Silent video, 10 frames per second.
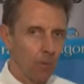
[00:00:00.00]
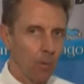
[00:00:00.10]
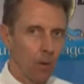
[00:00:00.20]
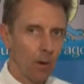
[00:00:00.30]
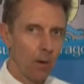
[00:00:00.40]

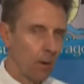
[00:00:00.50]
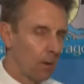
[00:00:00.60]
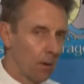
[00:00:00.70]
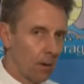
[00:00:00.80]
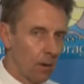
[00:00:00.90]
Where
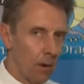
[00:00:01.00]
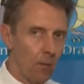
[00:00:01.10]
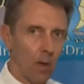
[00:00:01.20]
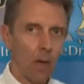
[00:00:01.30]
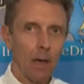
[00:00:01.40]

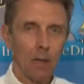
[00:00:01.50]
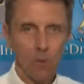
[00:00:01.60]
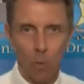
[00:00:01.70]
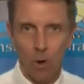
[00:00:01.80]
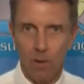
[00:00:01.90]
every client
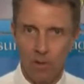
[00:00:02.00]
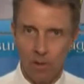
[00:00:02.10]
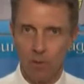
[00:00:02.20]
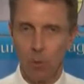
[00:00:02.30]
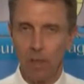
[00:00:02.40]
is aware of the
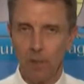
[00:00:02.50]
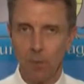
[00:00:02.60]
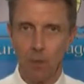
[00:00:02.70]
situation,